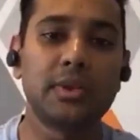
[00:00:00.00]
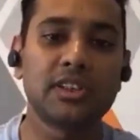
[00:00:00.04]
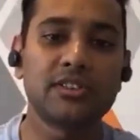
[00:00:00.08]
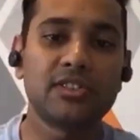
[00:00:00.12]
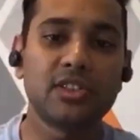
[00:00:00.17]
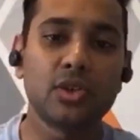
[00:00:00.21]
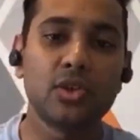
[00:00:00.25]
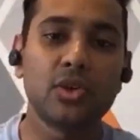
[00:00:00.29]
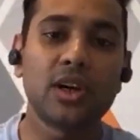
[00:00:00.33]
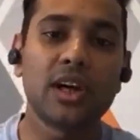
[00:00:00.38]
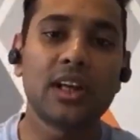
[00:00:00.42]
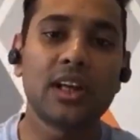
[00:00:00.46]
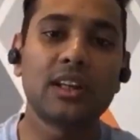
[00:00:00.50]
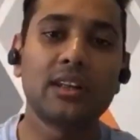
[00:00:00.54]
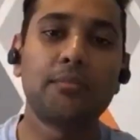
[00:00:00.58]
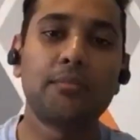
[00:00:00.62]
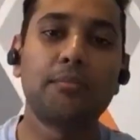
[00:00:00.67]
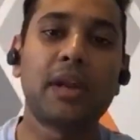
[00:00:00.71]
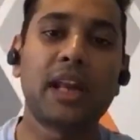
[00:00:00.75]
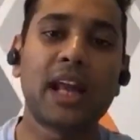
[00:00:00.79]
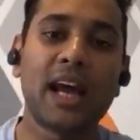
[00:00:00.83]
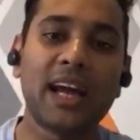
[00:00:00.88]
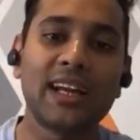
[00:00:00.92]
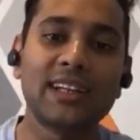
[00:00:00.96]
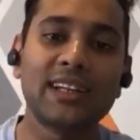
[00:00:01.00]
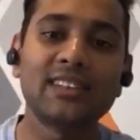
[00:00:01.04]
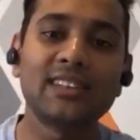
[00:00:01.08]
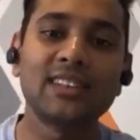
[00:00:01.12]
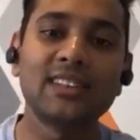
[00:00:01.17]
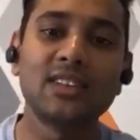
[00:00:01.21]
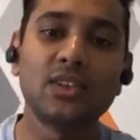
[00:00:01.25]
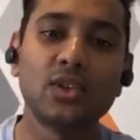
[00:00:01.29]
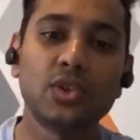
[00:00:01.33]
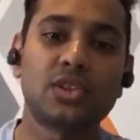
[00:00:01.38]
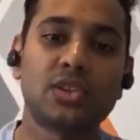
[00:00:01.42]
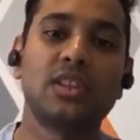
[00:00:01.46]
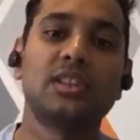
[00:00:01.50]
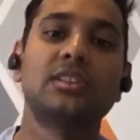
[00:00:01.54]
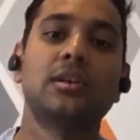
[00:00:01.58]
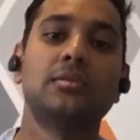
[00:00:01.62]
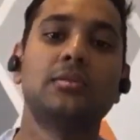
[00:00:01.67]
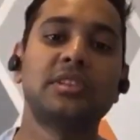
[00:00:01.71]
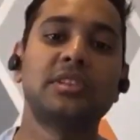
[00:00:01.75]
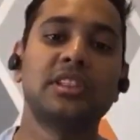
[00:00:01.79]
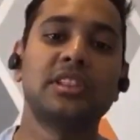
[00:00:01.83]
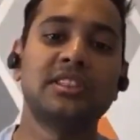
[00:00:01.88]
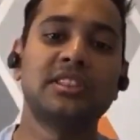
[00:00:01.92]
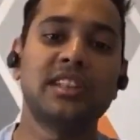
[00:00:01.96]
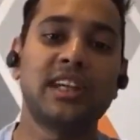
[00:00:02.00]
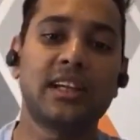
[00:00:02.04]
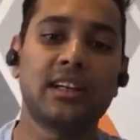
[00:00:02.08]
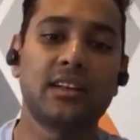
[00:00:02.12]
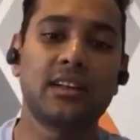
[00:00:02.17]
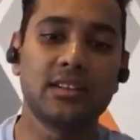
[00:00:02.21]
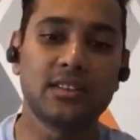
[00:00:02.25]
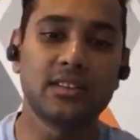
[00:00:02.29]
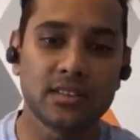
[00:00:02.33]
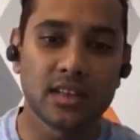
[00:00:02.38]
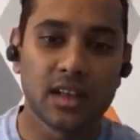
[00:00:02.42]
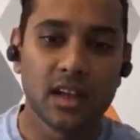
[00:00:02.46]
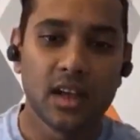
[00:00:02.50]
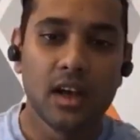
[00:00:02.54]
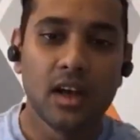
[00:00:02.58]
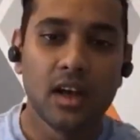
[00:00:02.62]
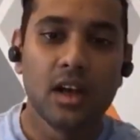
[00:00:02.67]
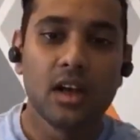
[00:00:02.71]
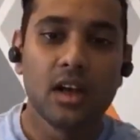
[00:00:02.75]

but if you look at the brands in those consumption sectors,